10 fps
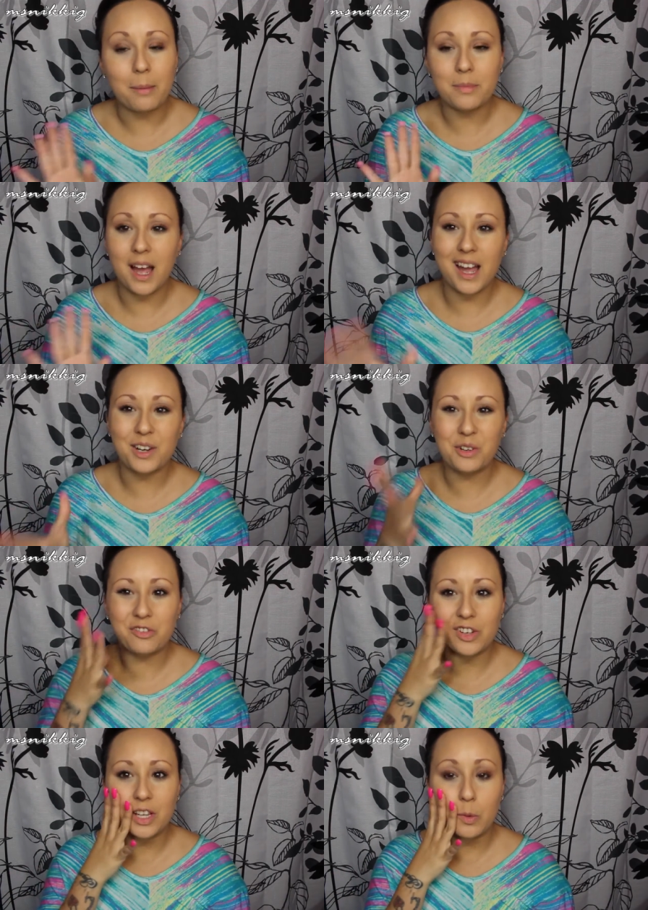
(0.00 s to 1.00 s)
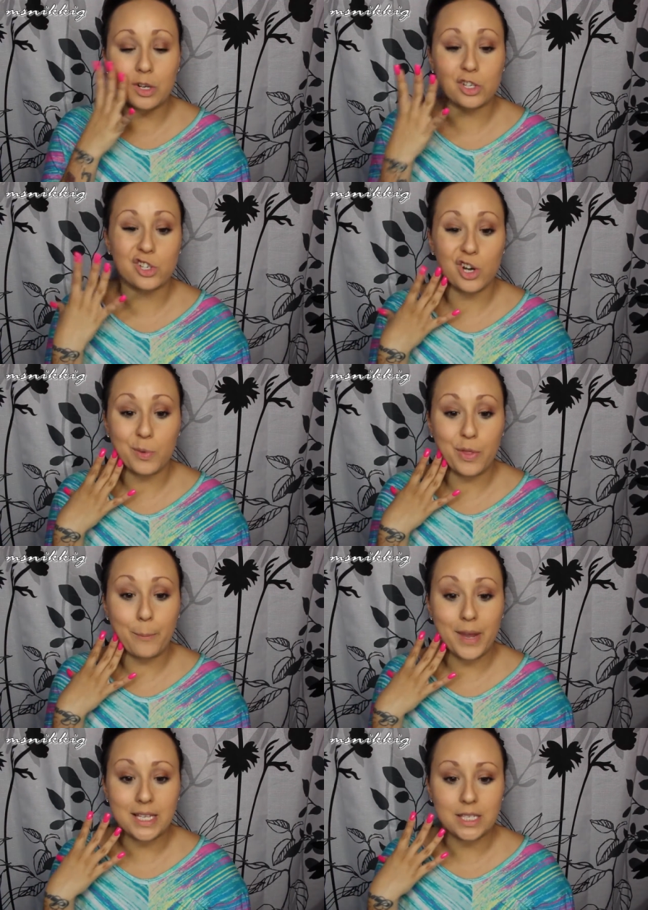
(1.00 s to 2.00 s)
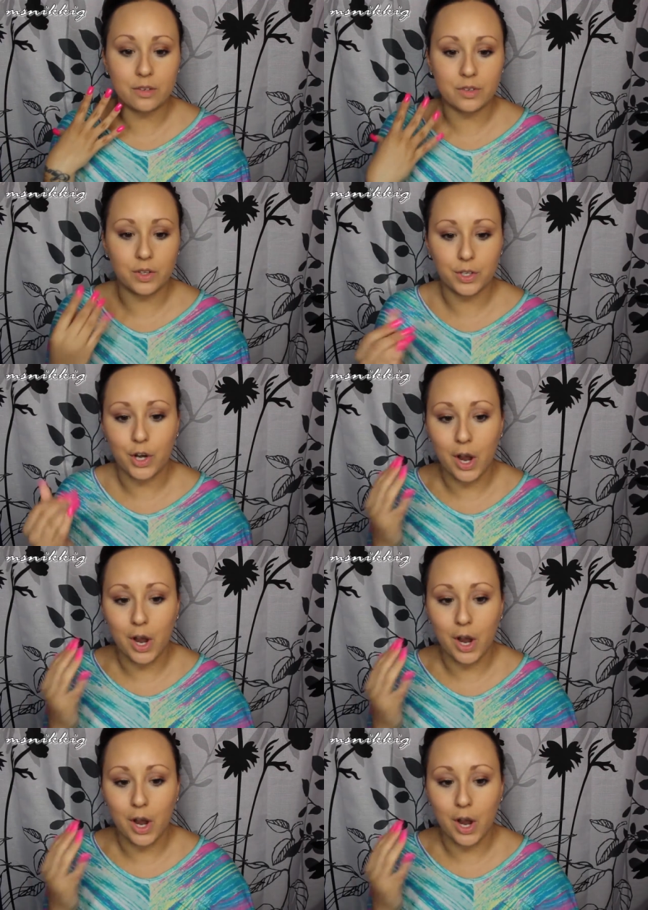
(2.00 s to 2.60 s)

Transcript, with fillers: I'm not, I don't really want to start with a base of glitter.